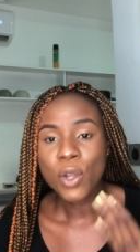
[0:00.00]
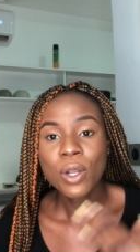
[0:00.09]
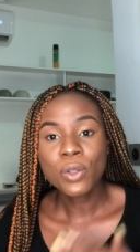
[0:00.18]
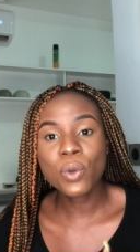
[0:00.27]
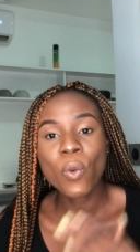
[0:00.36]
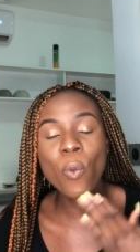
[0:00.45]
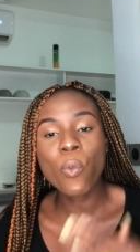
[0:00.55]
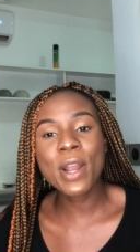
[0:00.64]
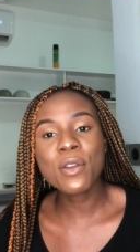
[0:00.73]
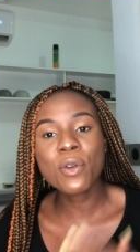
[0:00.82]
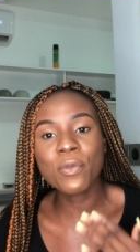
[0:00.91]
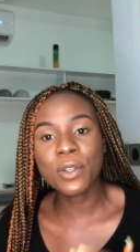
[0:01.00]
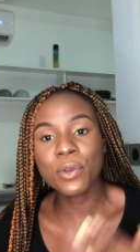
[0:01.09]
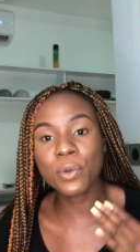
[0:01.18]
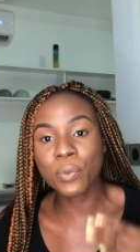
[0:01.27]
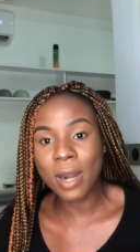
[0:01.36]
so when your
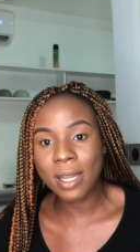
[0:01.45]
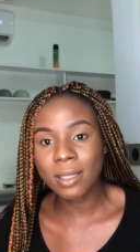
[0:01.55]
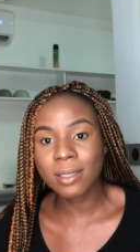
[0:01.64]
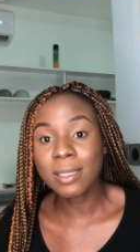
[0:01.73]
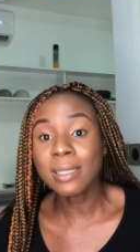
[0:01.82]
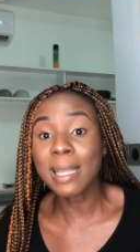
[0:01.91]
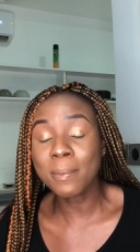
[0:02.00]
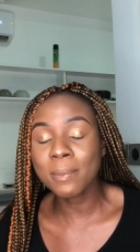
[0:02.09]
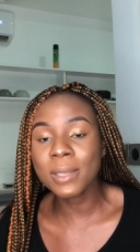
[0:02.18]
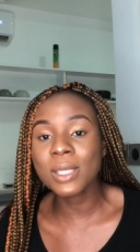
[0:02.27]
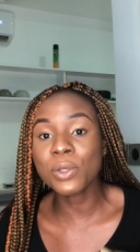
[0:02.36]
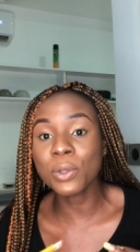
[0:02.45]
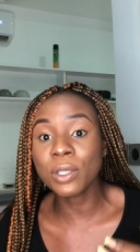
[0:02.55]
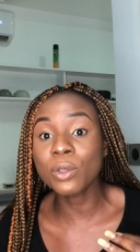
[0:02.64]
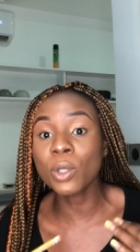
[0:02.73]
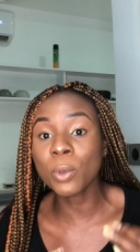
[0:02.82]
video ranks that means you're
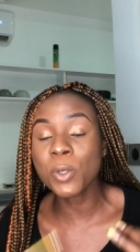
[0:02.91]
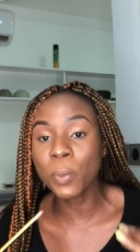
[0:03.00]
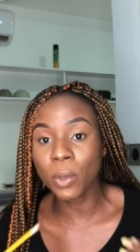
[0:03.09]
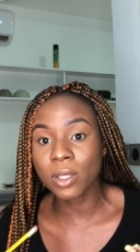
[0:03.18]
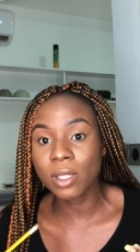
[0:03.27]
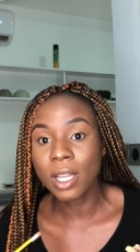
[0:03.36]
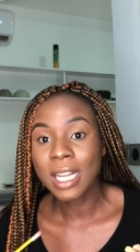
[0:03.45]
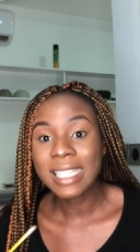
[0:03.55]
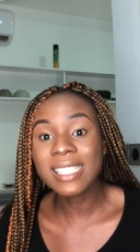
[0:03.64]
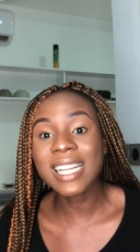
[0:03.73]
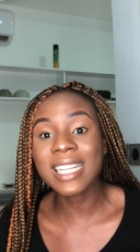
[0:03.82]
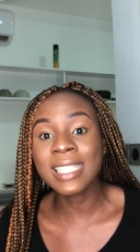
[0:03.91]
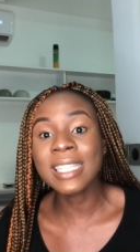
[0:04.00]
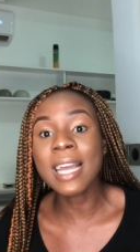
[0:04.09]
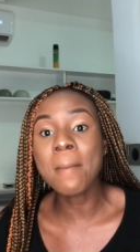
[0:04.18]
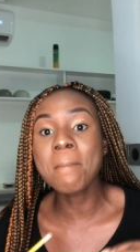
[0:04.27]
in the top spot this can
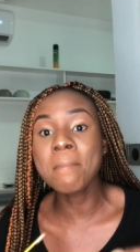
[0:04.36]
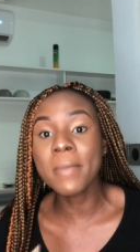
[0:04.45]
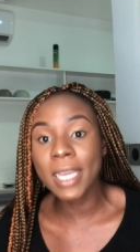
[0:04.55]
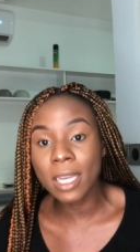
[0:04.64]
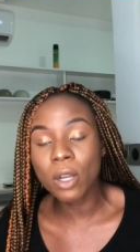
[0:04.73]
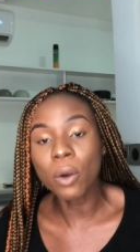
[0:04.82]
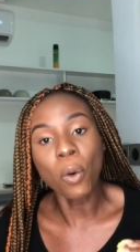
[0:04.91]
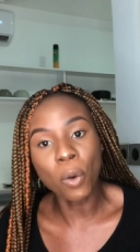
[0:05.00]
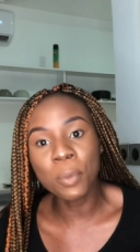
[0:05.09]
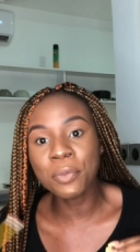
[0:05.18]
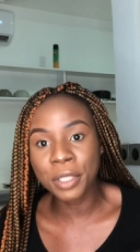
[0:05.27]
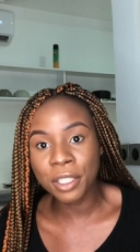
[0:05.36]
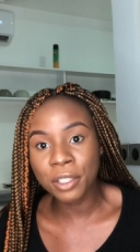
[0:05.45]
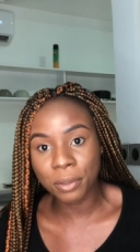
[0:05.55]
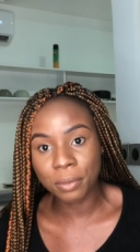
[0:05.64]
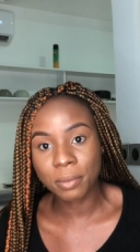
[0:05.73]
either make or
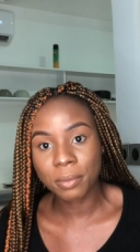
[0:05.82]
break you